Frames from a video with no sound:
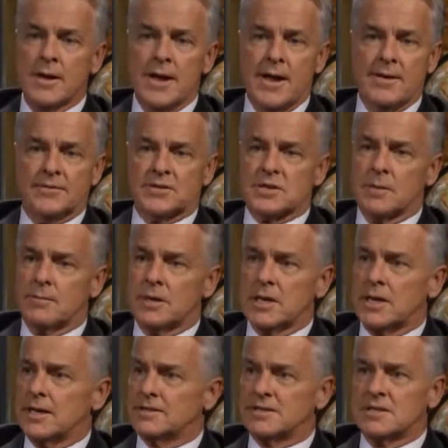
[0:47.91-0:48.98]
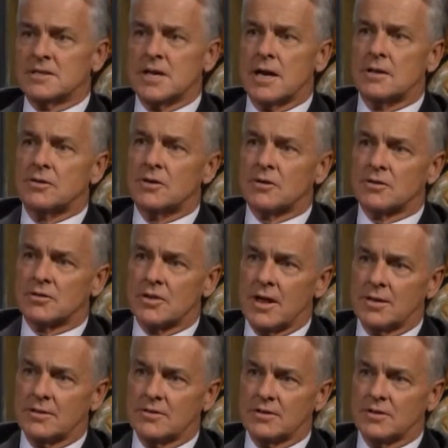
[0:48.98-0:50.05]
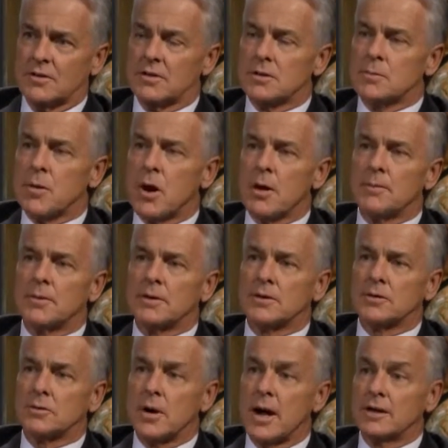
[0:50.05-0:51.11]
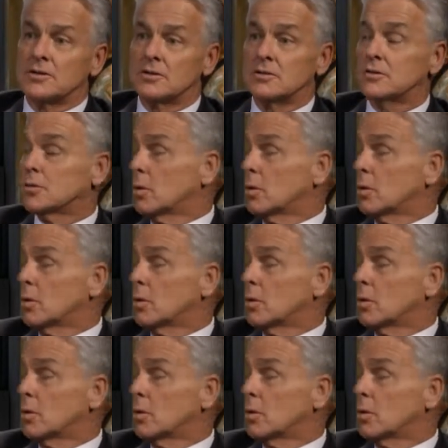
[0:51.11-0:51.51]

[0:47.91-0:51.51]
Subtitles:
if somebody gets a 10-year sentence in the Department of Corrections,